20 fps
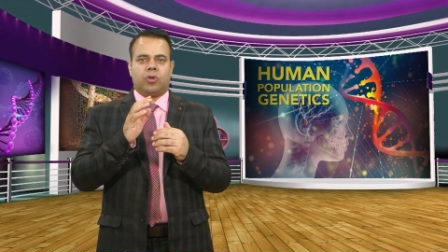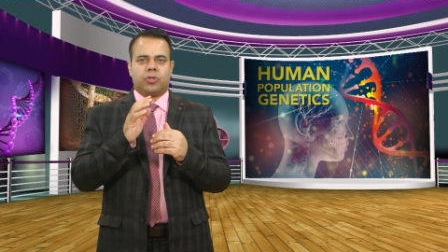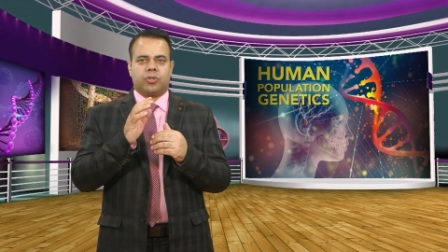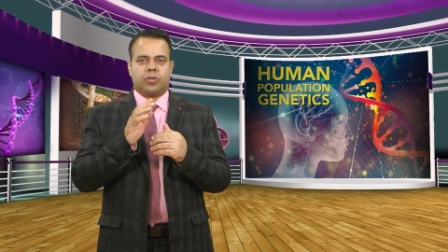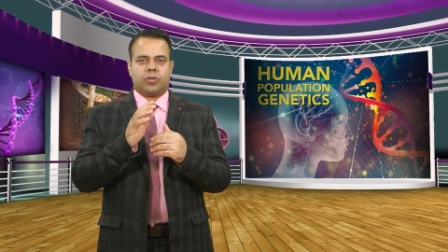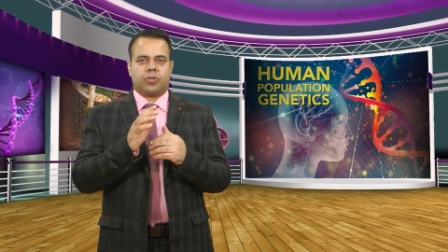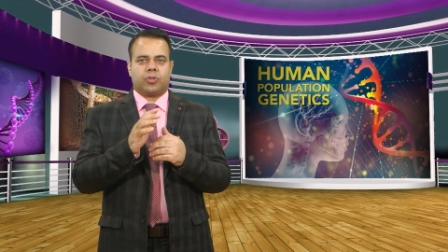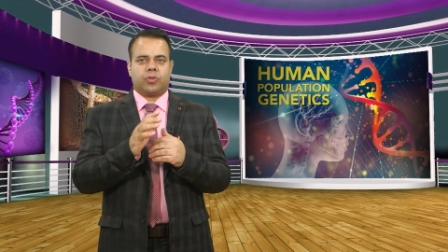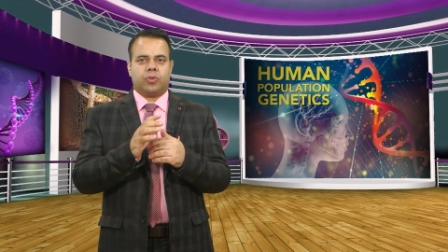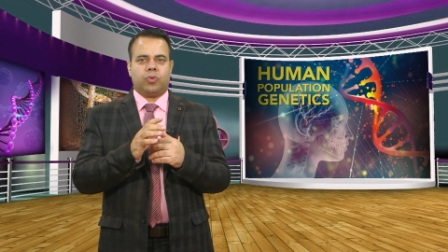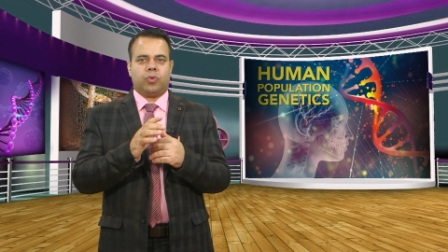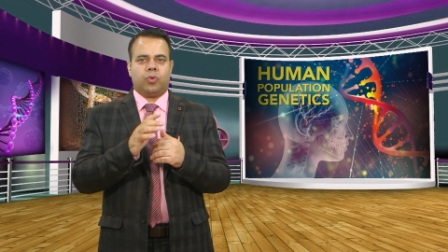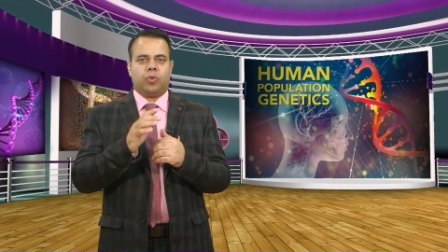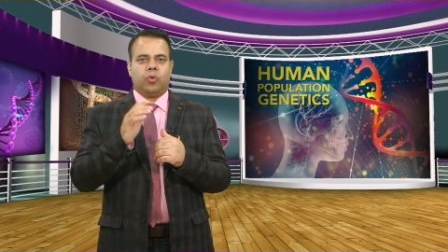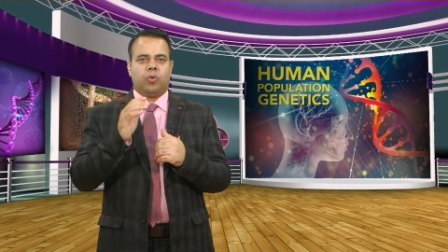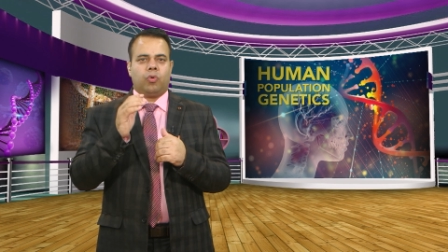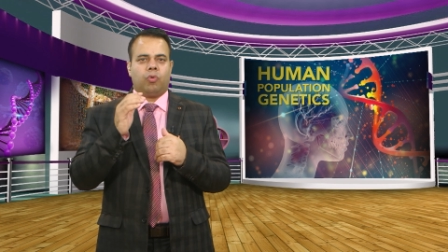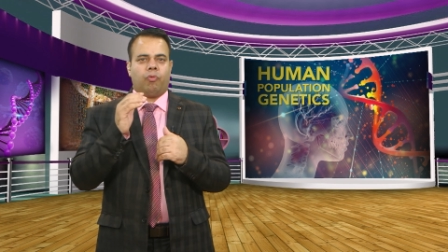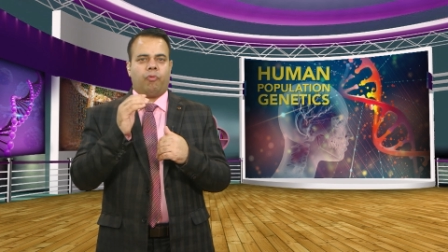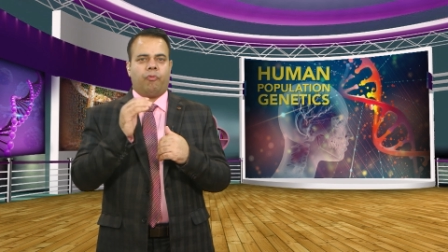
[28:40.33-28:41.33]
to
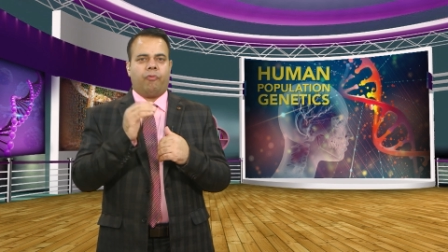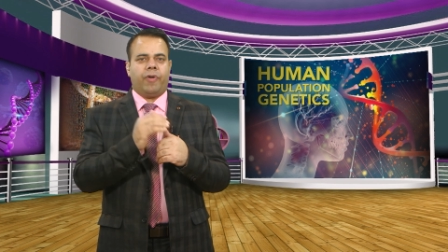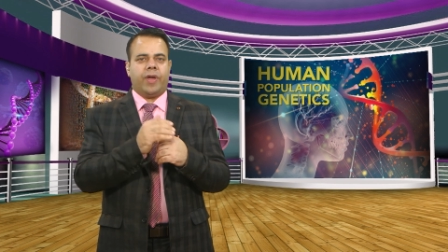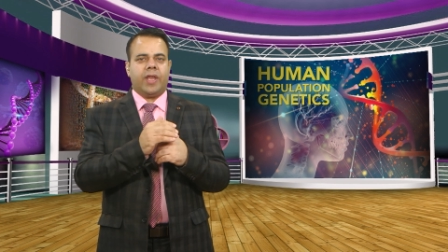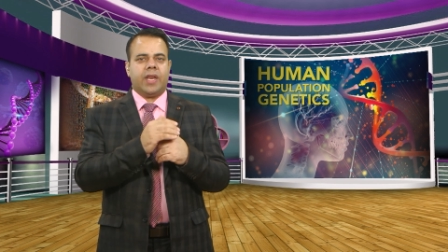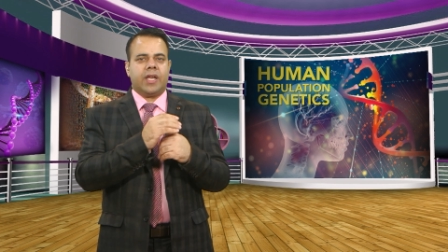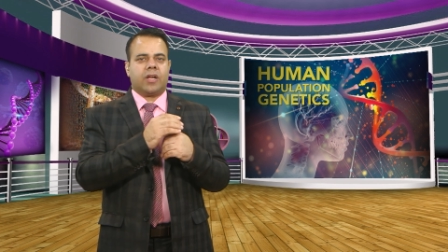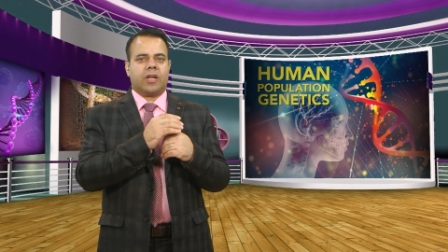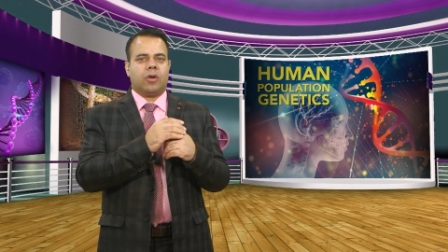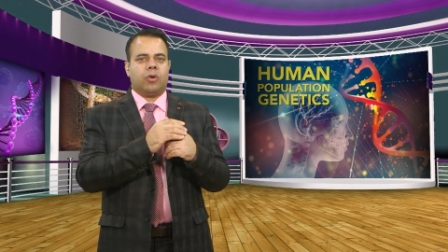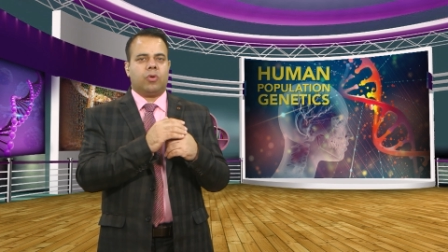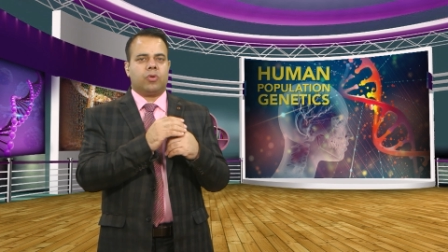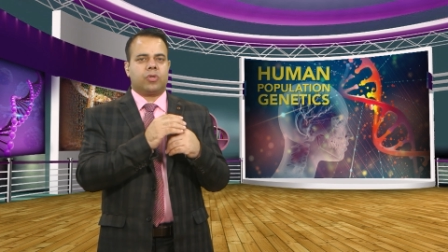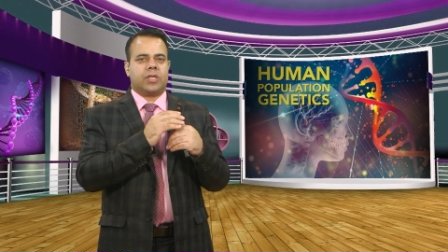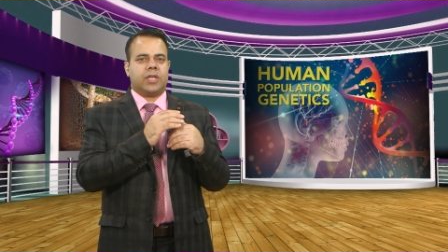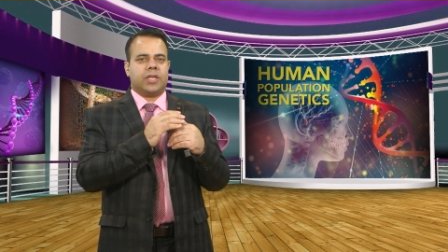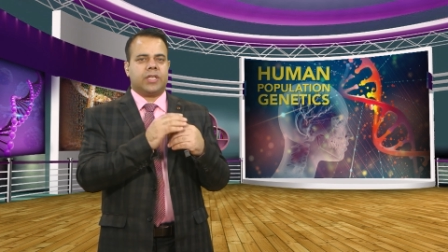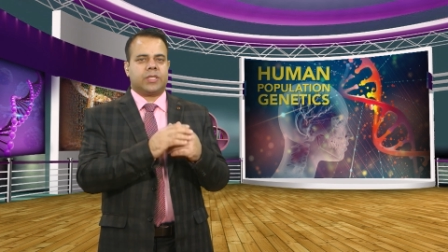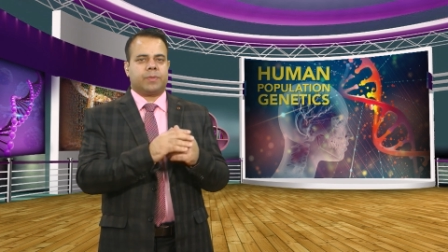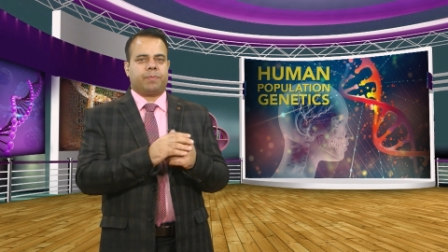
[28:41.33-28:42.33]
two very
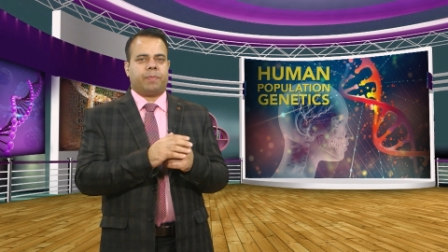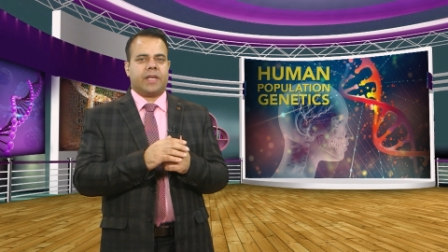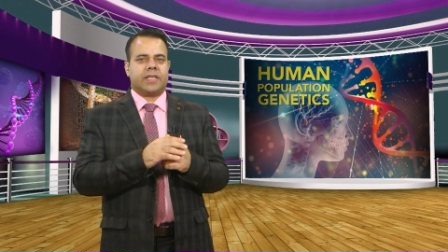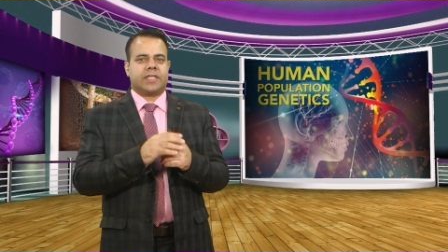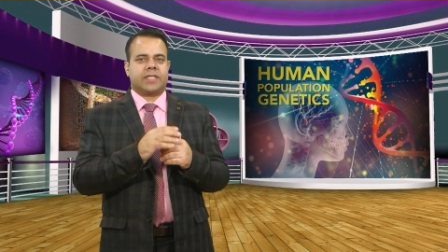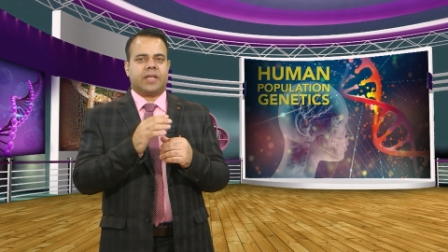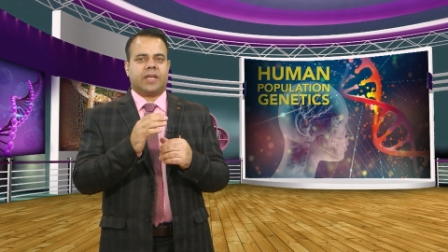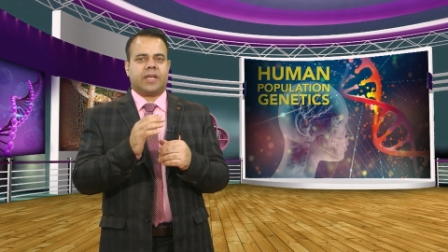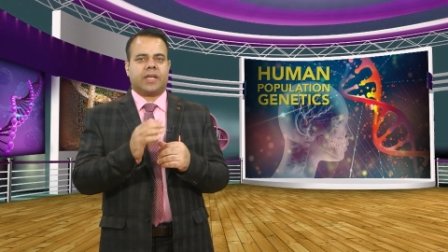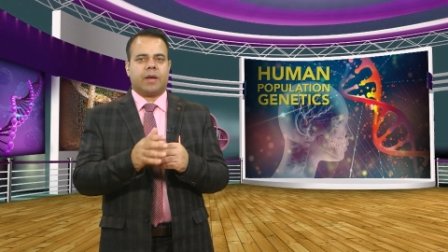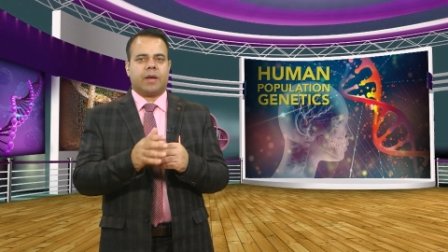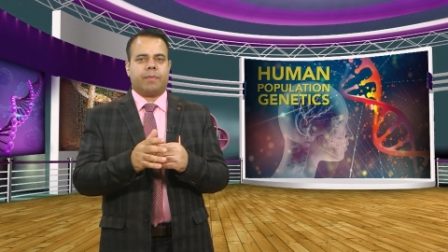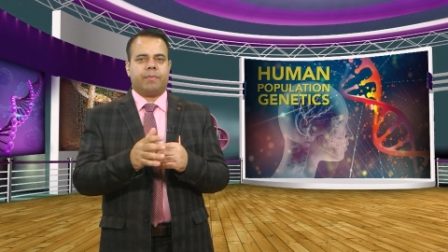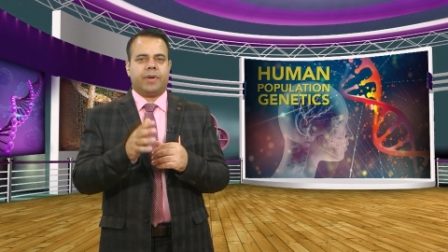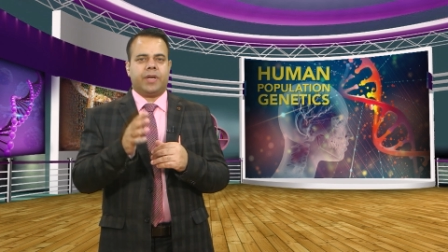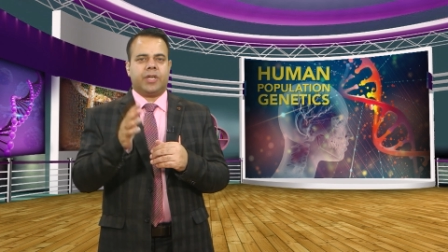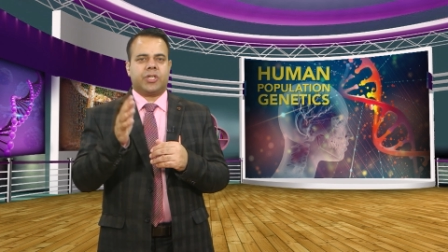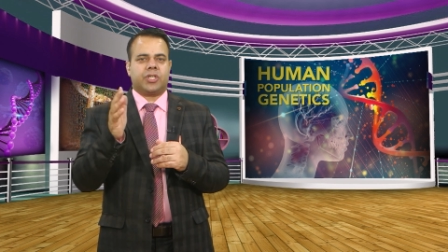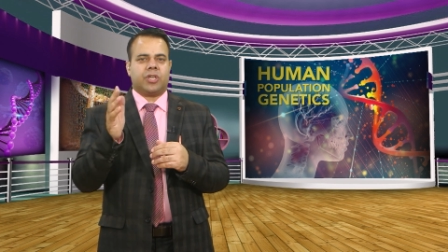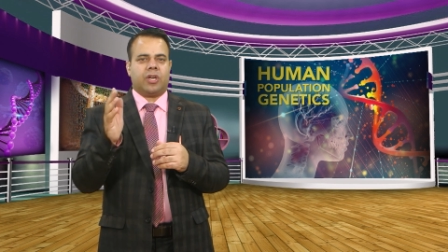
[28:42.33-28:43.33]
closely spaced
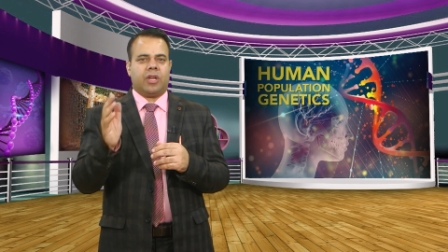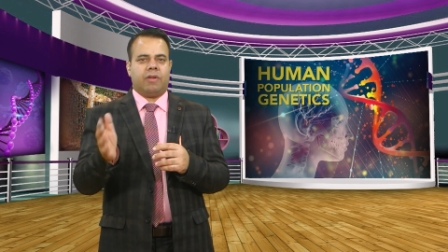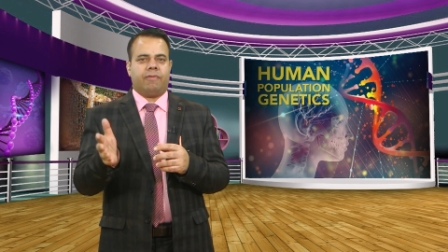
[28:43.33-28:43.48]
recombination